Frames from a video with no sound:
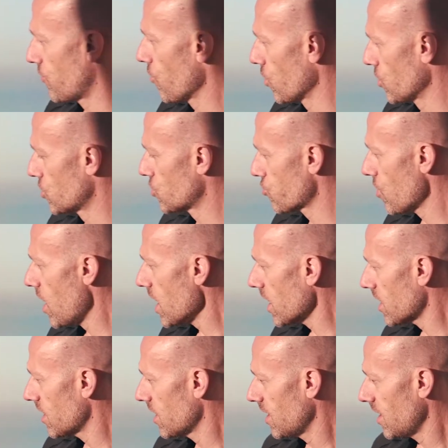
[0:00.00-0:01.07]
Ford
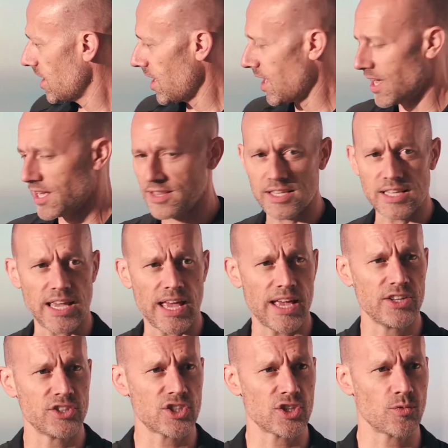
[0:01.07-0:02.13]
truck and the
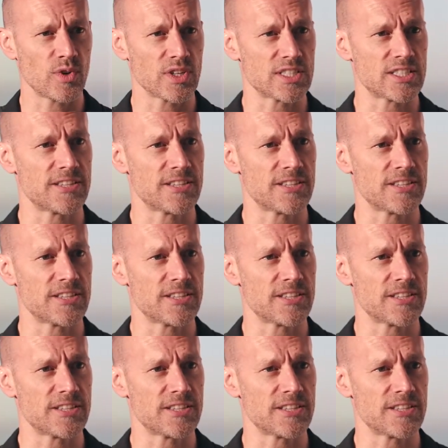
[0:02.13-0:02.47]
engine was